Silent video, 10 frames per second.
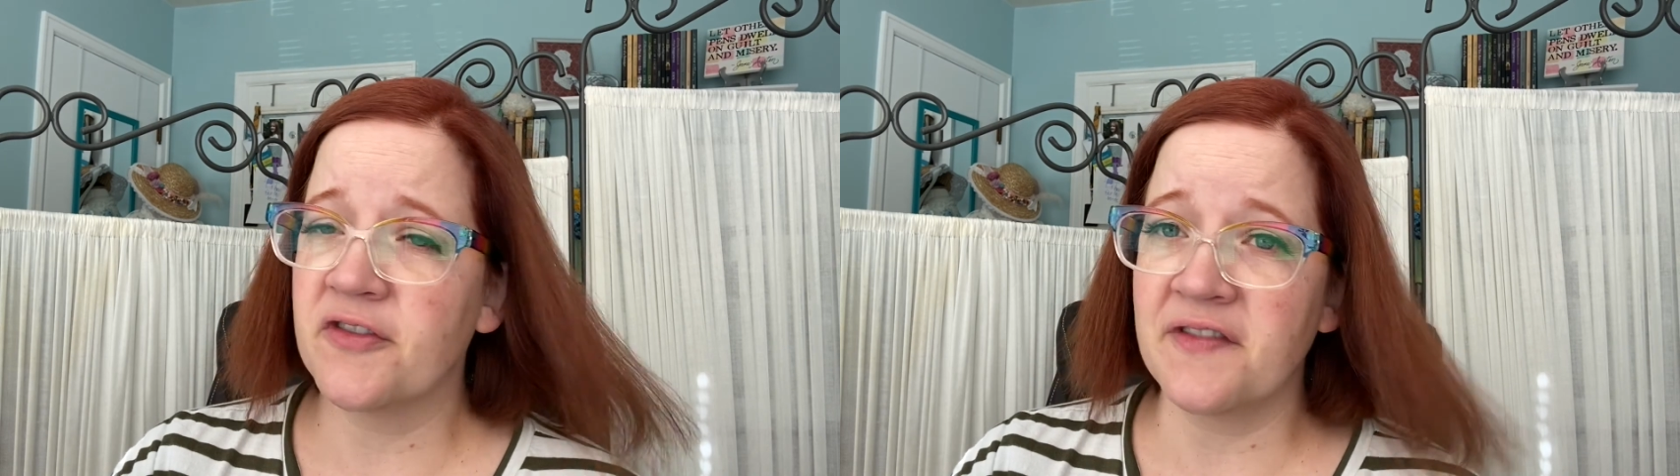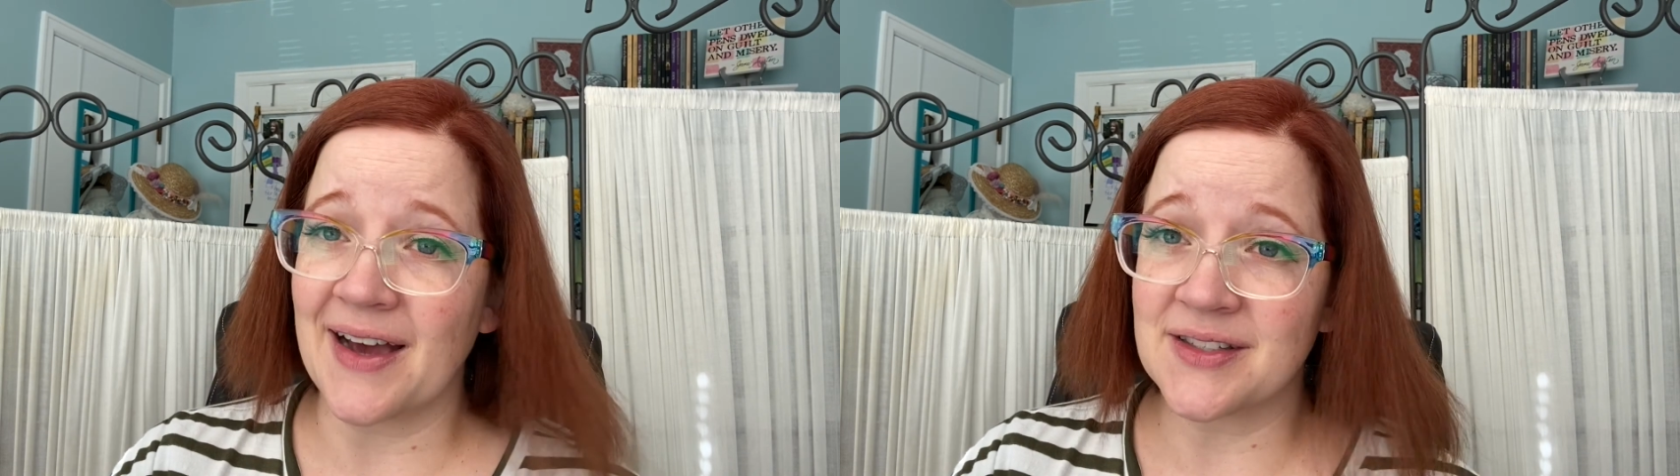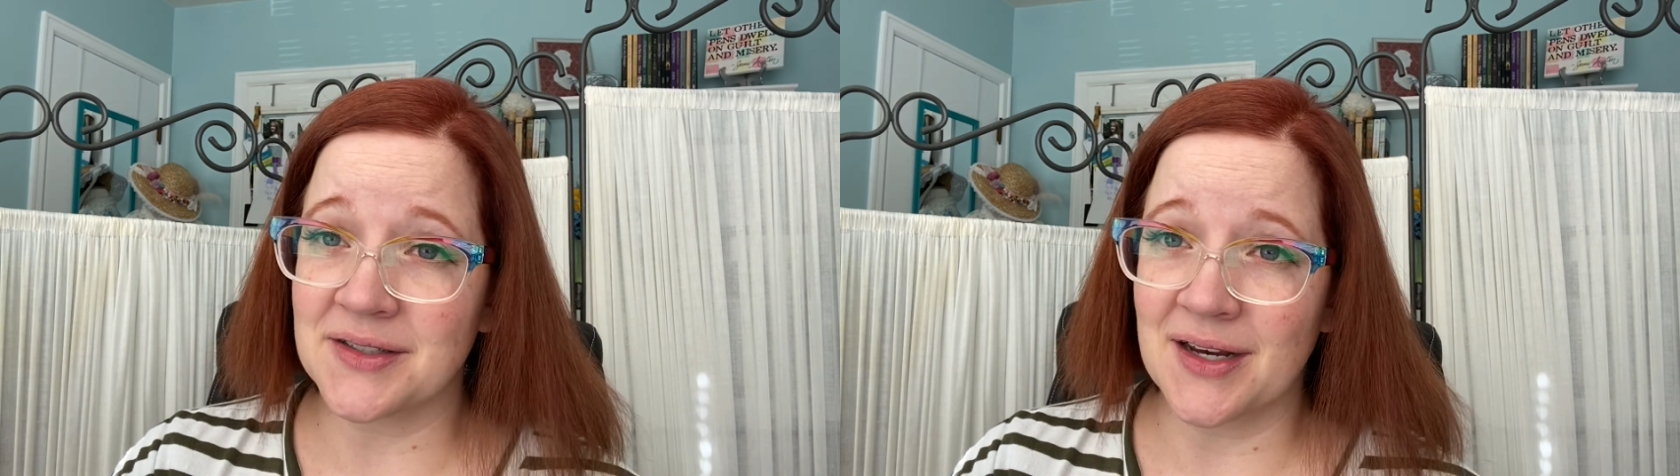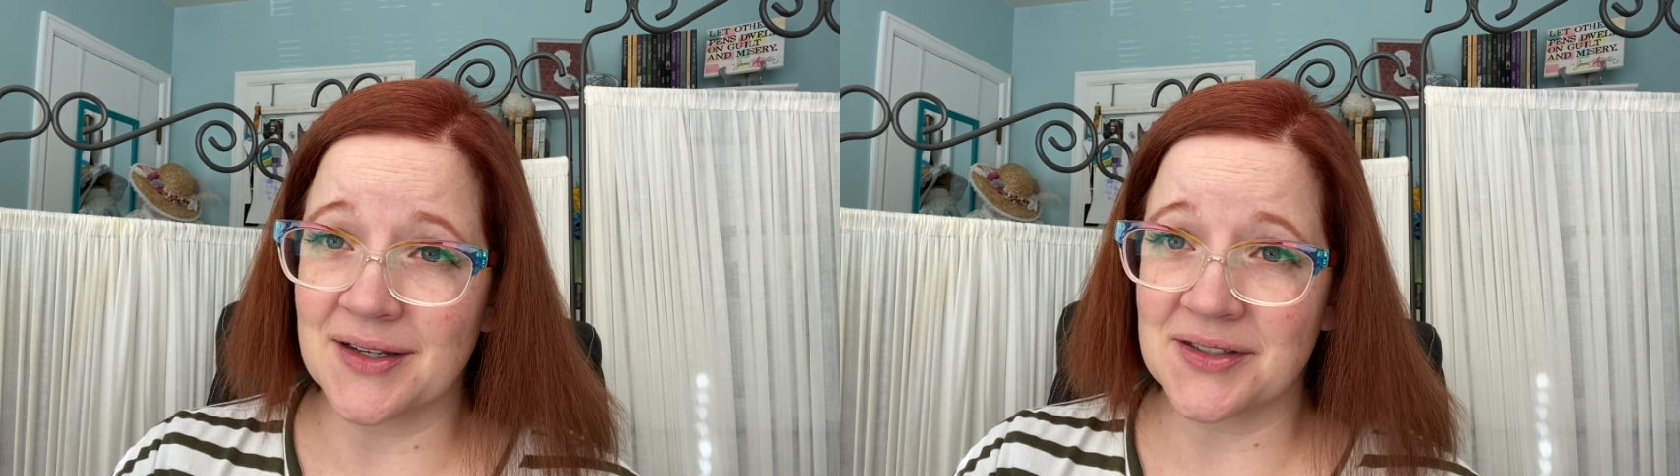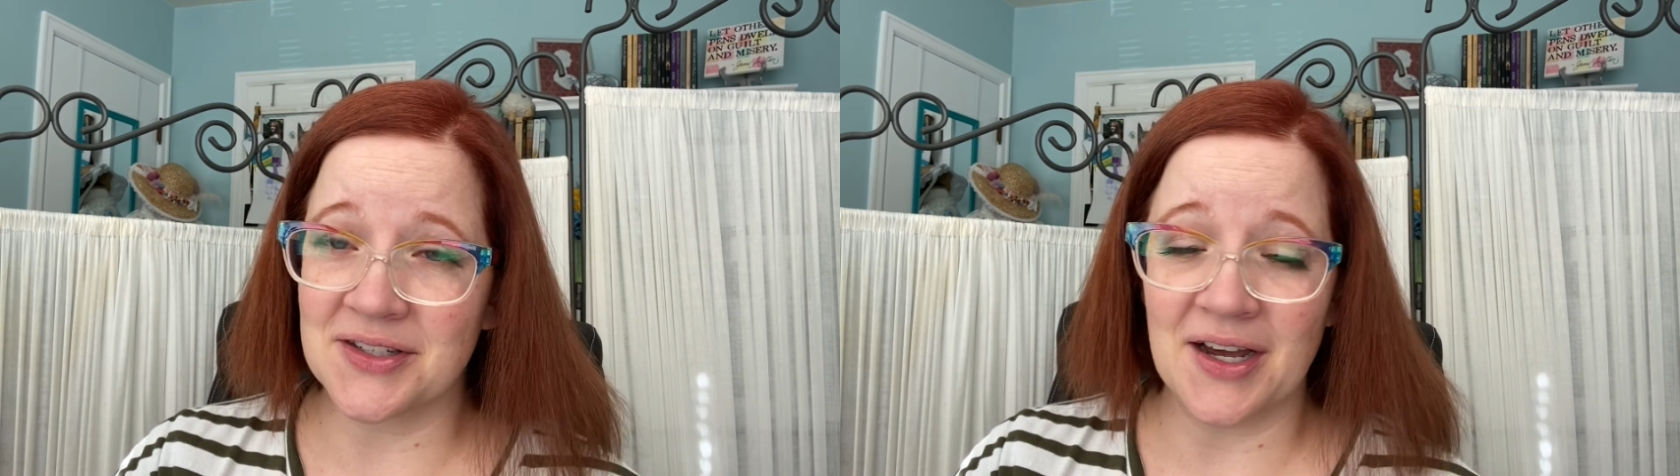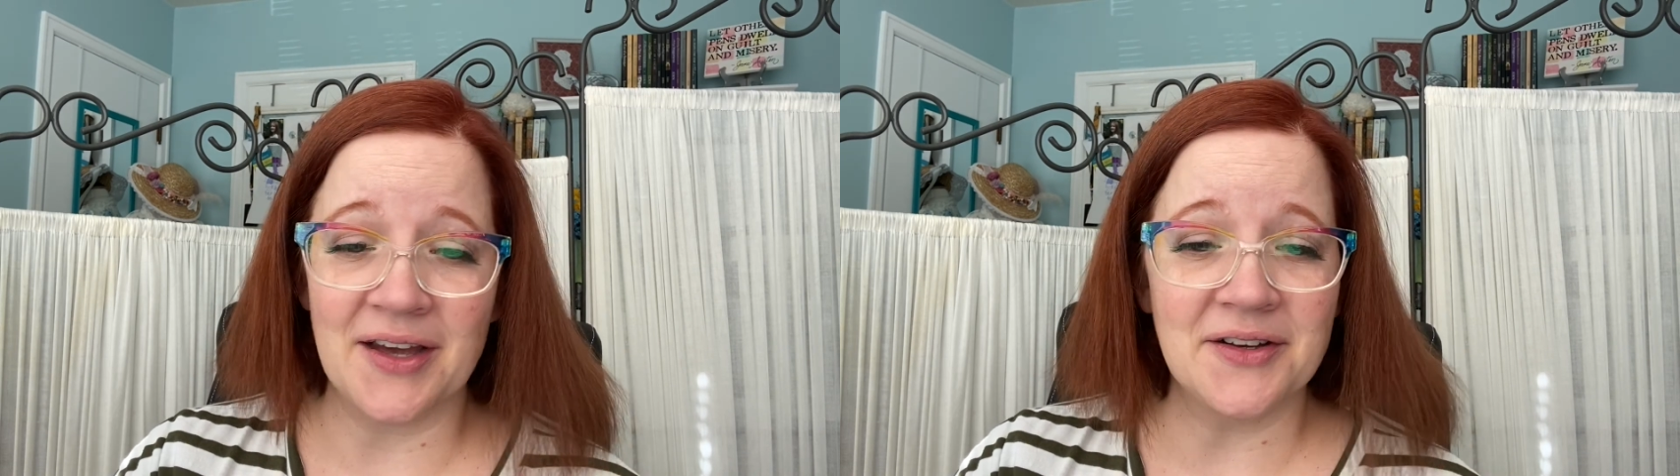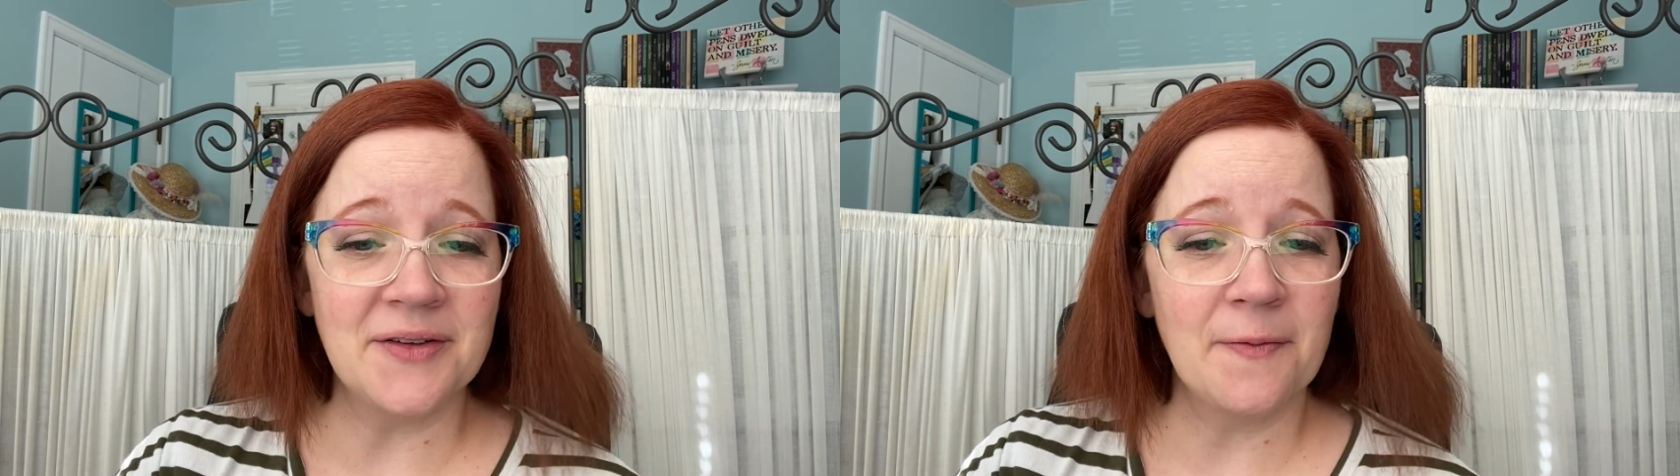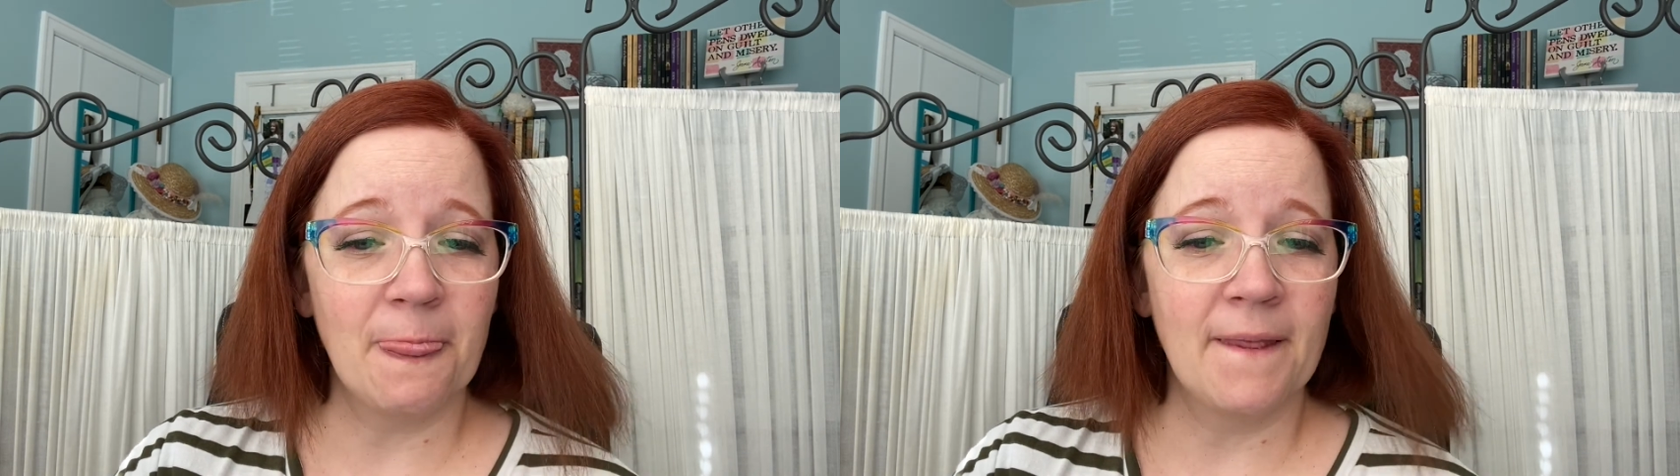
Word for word: fascinating style?